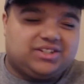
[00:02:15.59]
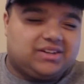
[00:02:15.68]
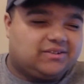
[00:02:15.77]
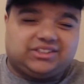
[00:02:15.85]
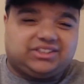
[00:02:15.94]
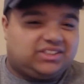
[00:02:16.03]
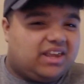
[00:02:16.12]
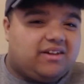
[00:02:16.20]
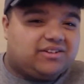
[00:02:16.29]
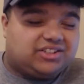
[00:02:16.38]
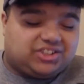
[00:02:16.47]
you know, just
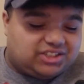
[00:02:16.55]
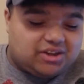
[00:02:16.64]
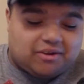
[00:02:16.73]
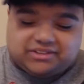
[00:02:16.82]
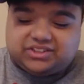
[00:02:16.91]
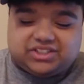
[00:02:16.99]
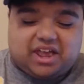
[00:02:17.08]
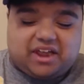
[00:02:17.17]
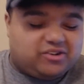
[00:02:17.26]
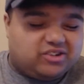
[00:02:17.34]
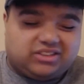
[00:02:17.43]
eating the Cheetos and get
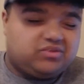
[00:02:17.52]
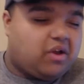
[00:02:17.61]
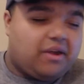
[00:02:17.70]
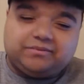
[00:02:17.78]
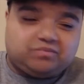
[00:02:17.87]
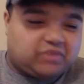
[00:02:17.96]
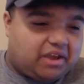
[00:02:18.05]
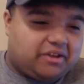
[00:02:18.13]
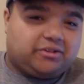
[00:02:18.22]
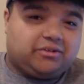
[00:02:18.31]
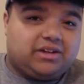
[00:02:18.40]
that
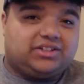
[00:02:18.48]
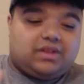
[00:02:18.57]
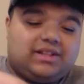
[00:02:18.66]
good crunch.